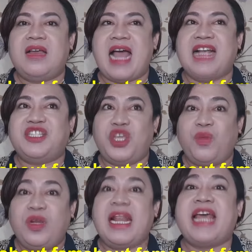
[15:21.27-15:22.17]
as you
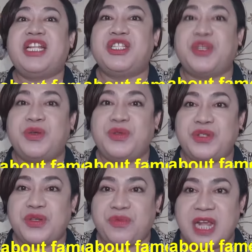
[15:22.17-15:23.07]
would like to
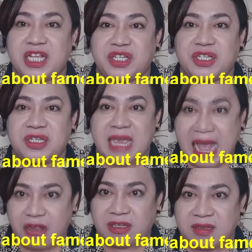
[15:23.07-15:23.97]
reach
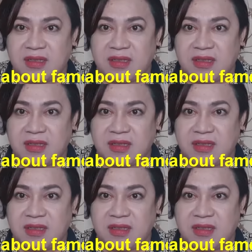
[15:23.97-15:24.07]
out